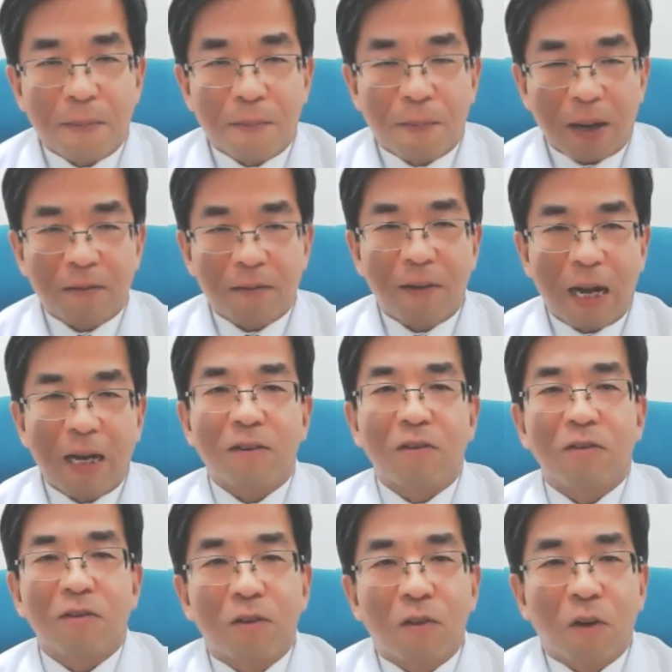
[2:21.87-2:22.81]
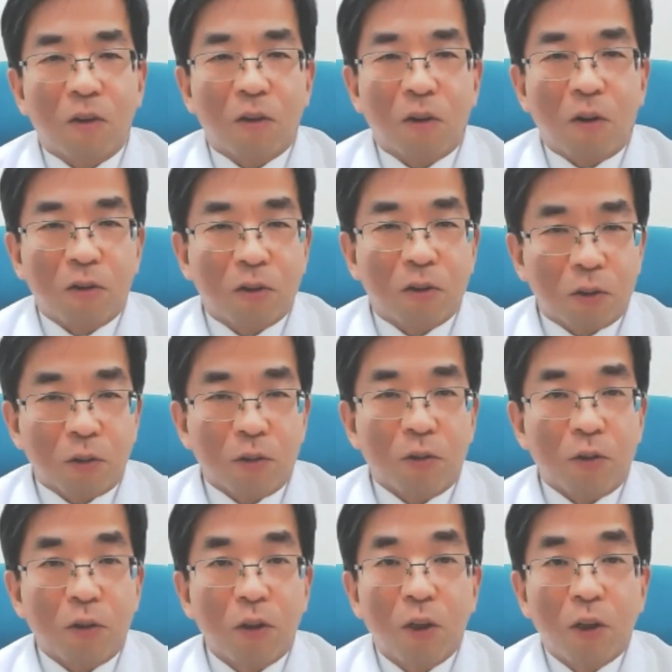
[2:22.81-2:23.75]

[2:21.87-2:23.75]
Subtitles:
background to